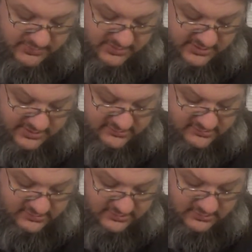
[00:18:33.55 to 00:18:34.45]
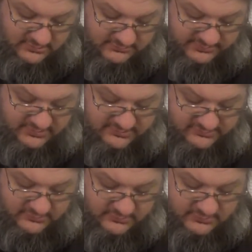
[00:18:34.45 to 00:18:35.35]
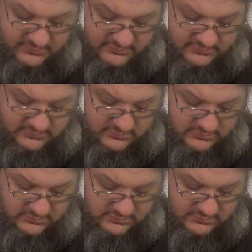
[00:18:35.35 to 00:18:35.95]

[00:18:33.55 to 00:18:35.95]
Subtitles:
but it all depends on